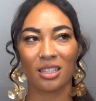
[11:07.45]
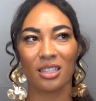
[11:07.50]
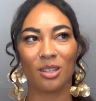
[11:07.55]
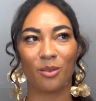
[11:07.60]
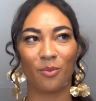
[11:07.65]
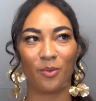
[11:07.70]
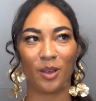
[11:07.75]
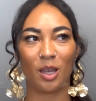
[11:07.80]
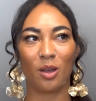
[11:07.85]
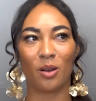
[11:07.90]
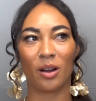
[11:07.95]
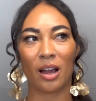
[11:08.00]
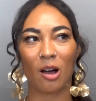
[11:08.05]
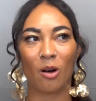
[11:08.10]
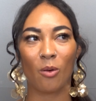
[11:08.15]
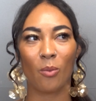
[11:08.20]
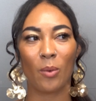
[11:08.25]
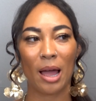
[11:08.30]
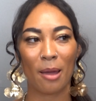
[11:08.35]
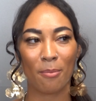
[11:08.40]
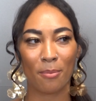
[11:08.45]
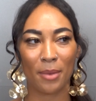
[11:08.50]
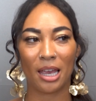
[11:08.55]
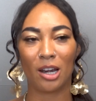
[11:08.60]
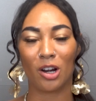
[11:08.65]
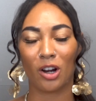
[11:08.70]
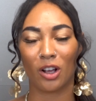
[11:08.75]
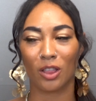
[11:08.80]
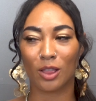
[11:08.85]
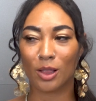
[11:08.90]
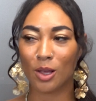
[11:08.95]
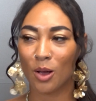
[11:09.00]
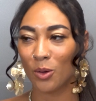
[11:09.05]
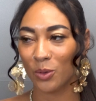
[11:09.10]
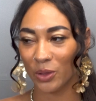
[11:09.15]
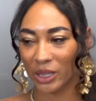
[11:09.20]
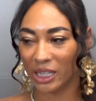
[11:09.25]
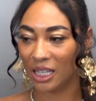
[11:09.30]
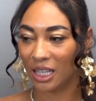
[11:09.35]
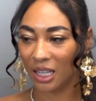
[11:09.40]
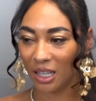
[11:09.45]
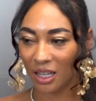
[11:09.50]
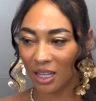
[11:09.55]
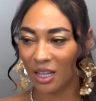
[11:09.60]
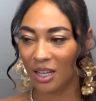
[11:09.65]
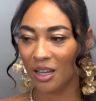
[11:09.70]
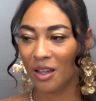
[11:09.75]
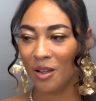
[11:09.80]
to figure out why men are lonely